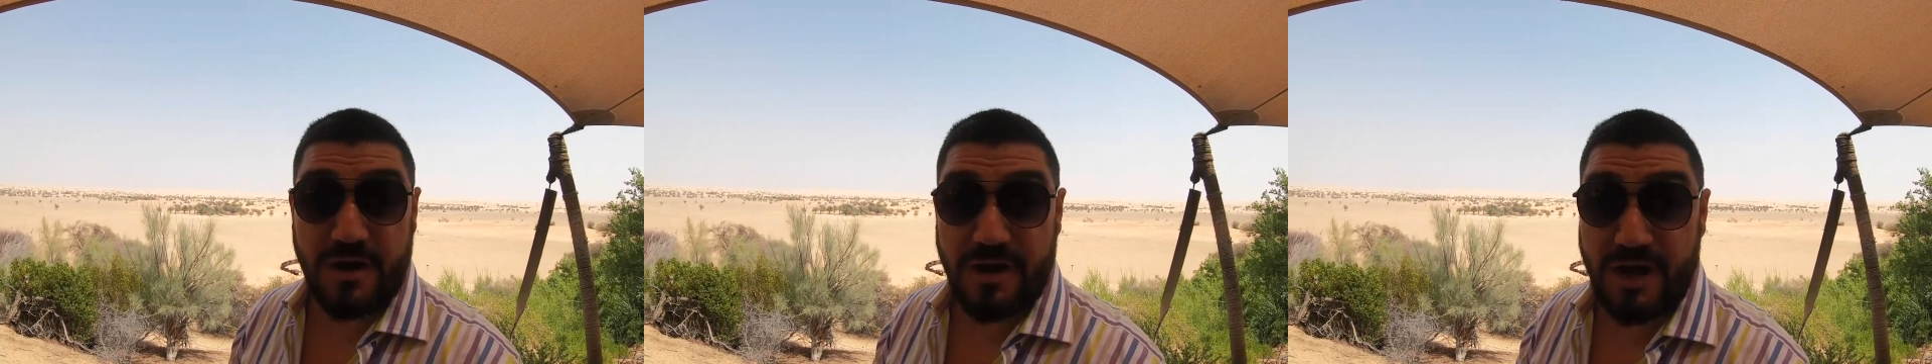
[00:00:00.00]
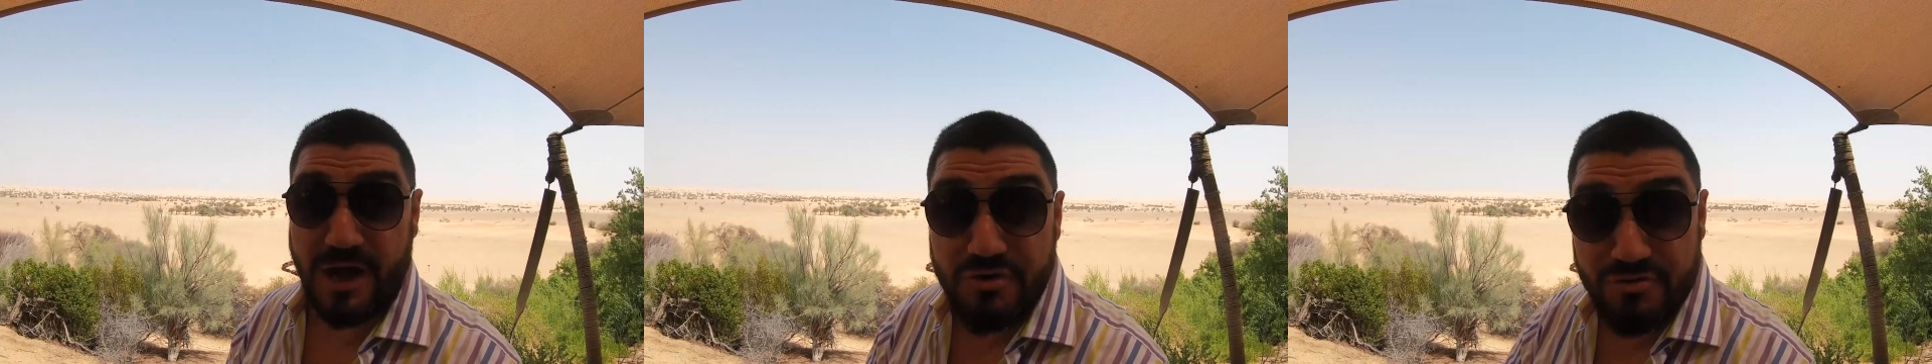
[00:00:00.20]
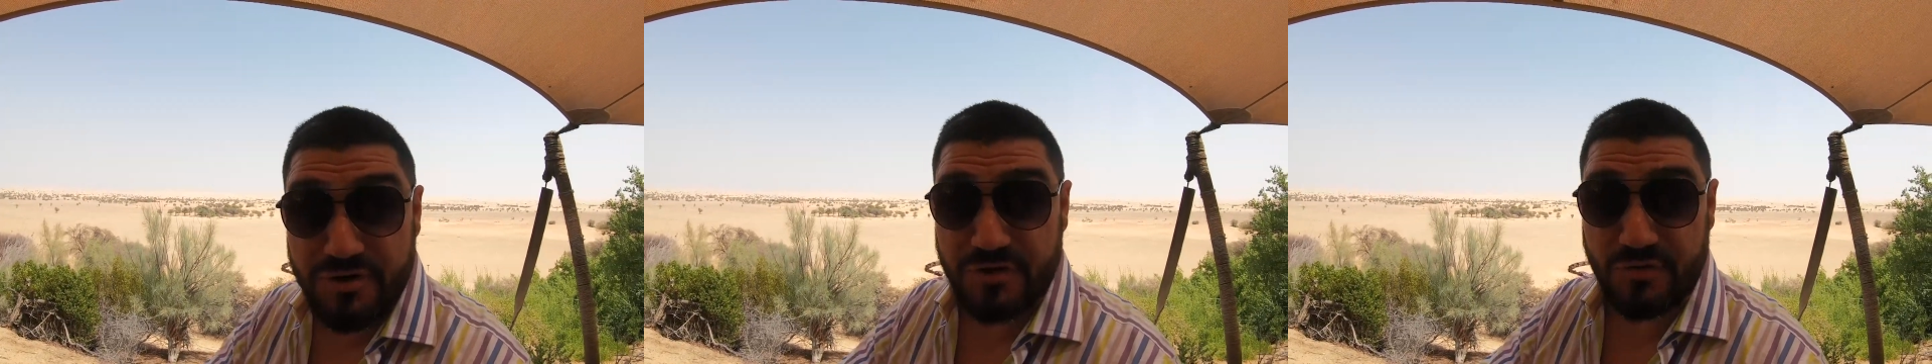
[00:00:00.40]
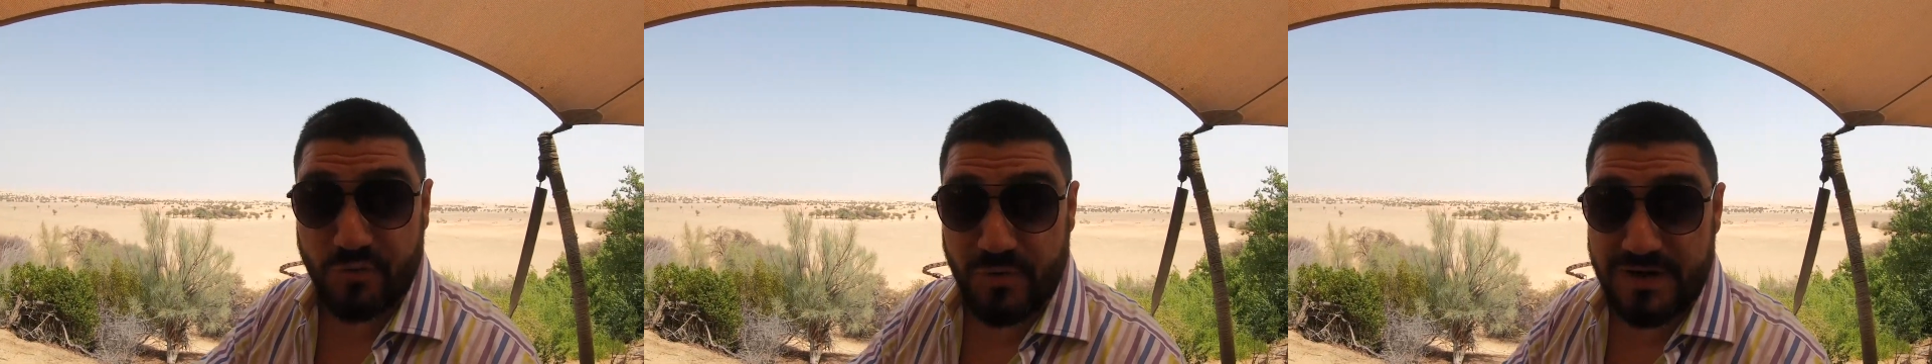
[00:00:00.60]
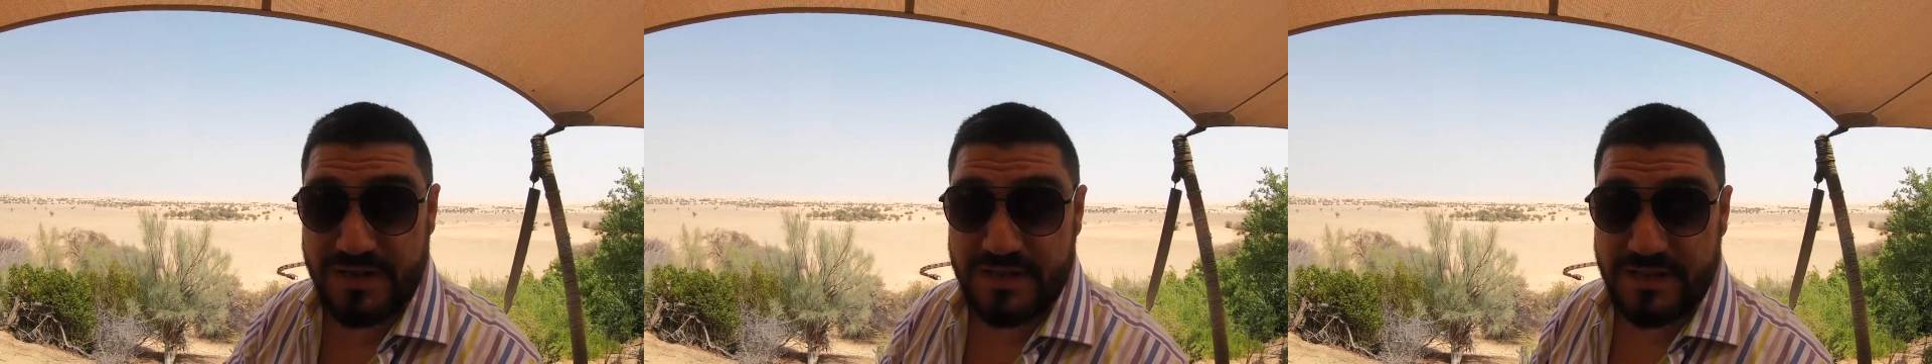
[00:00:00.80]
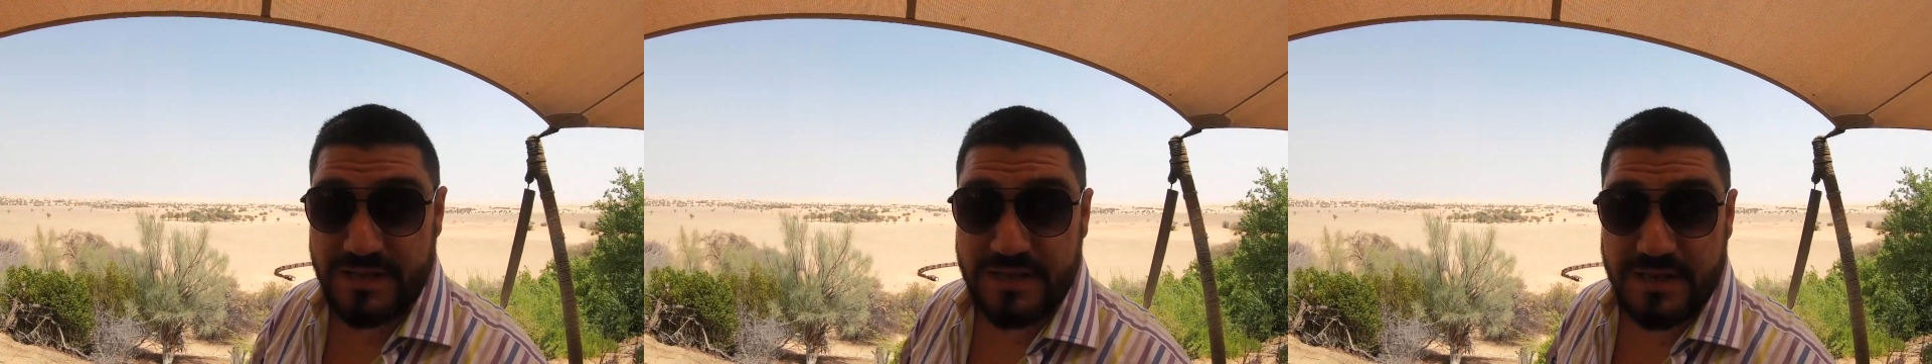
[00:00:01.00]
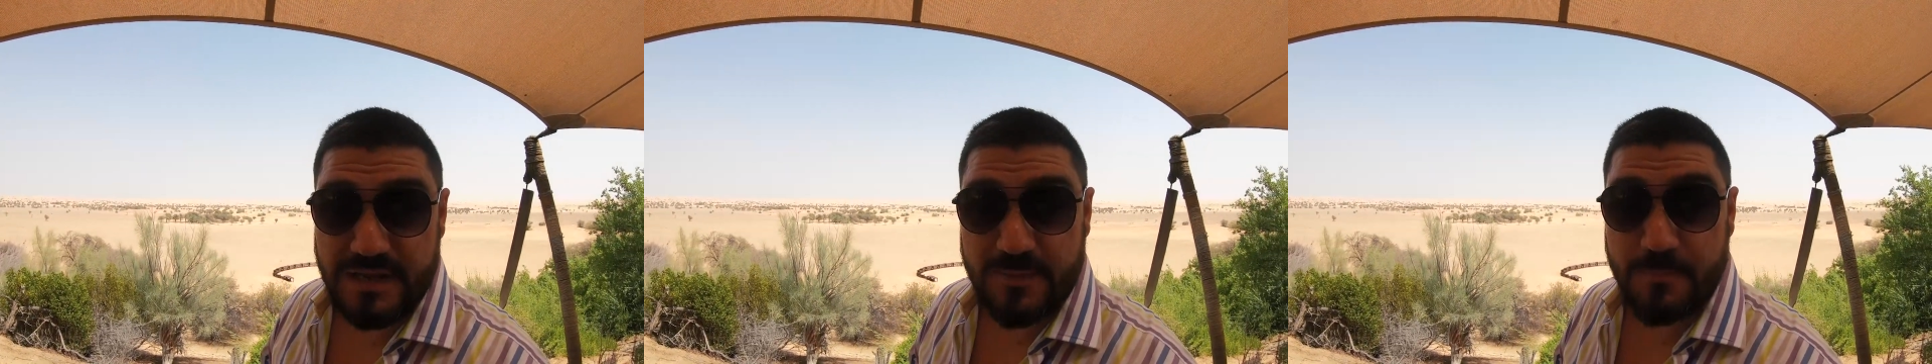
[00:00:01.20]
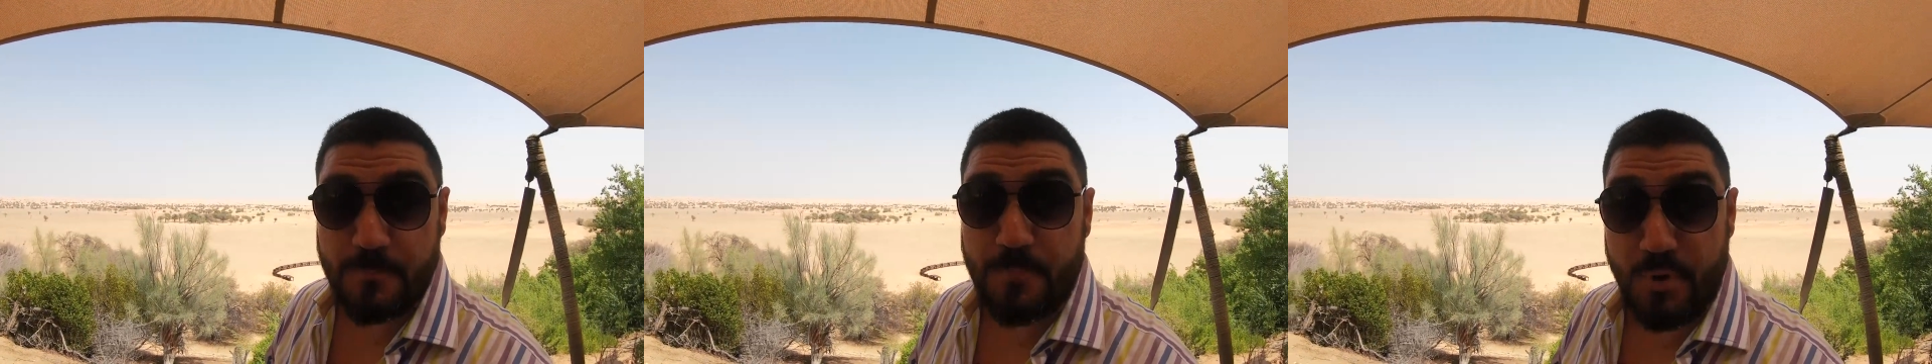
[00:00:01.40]
120
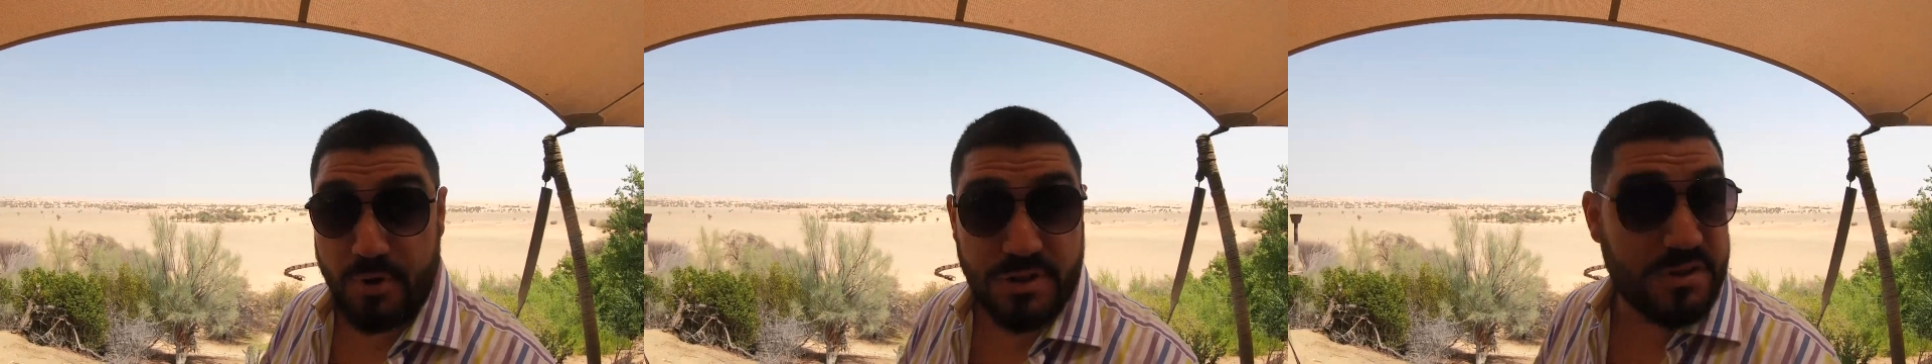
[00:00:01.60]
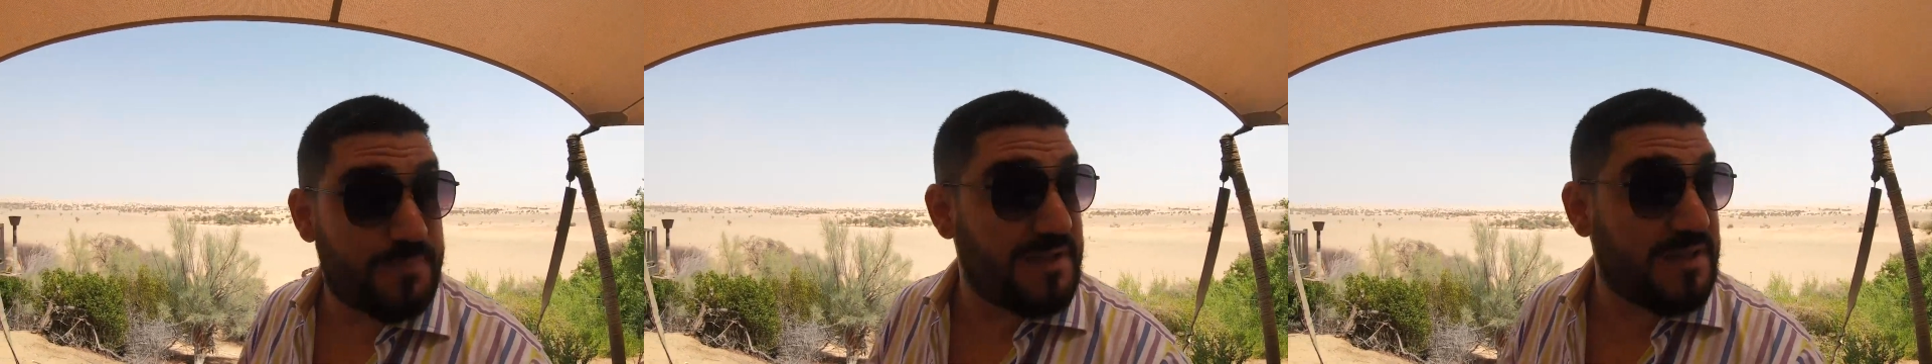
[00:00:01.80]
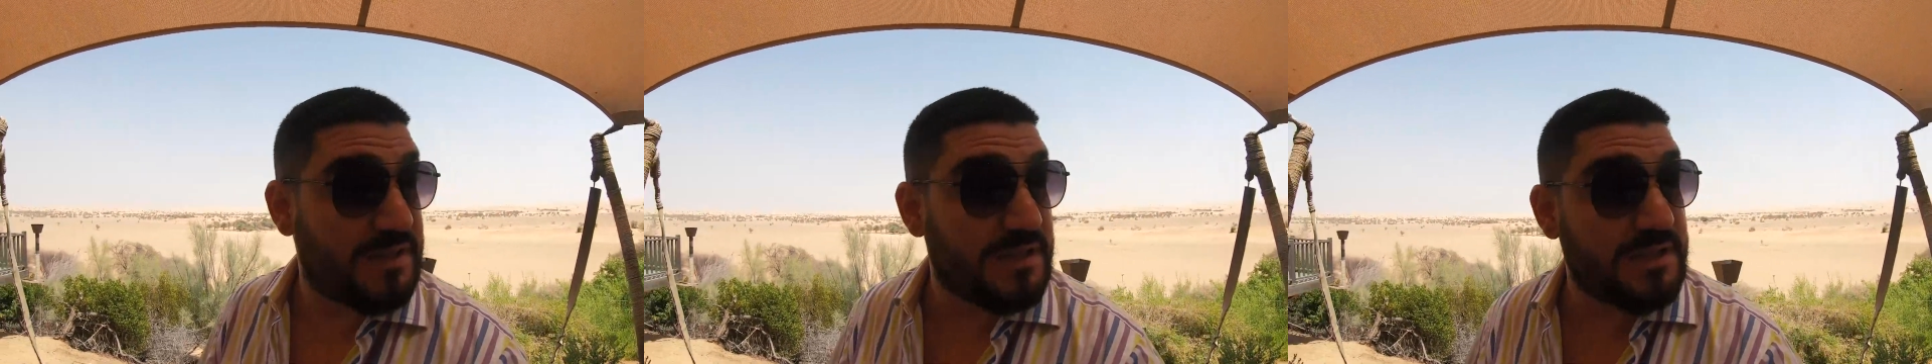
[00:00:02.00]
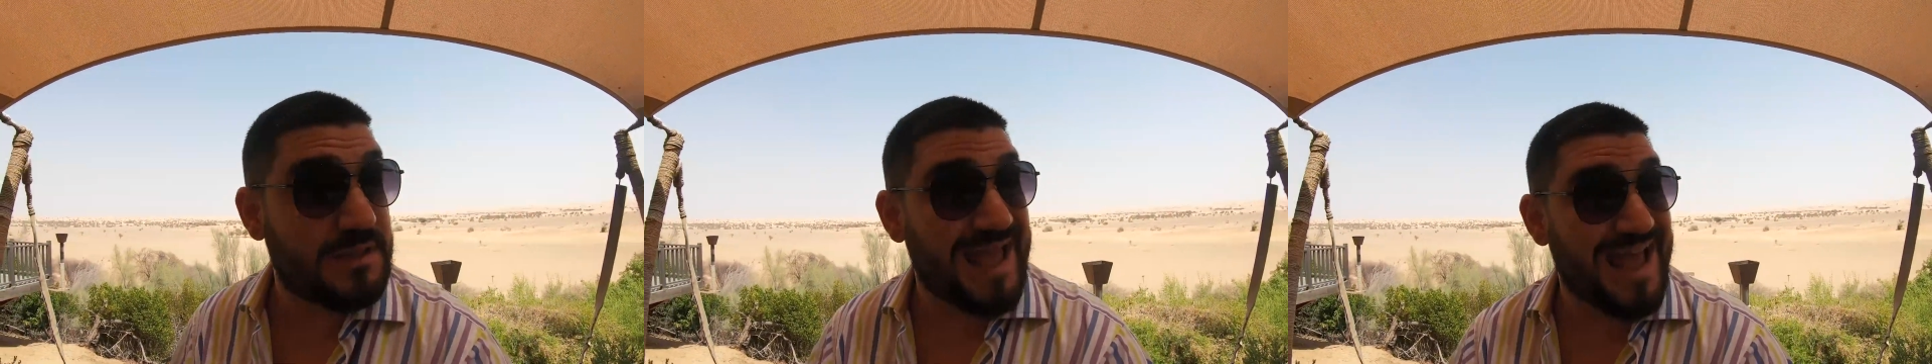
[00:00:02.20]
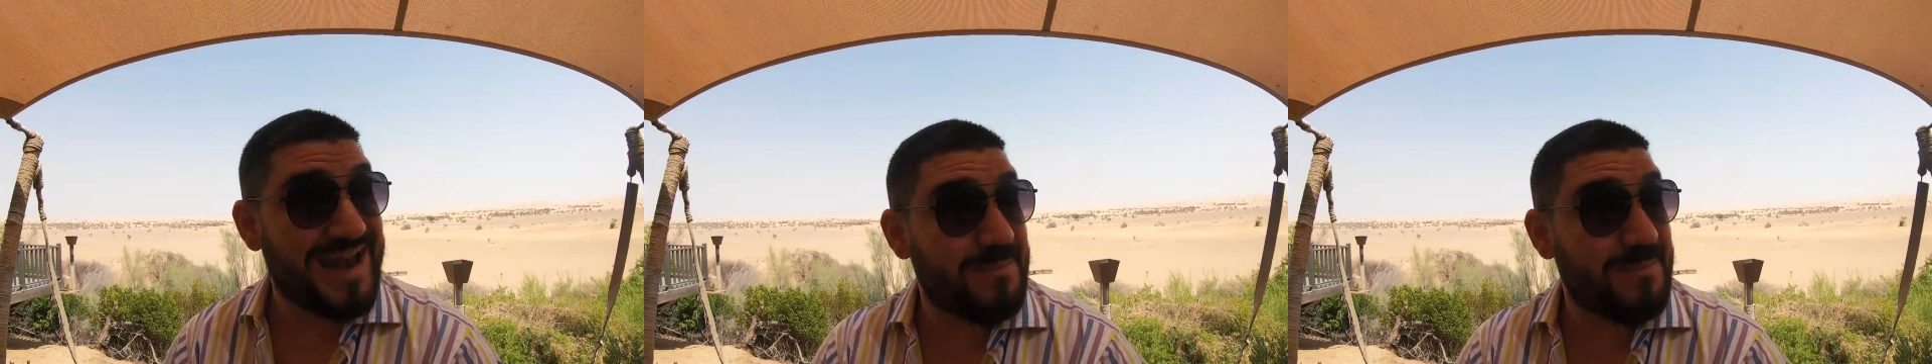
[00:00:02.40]
bird species,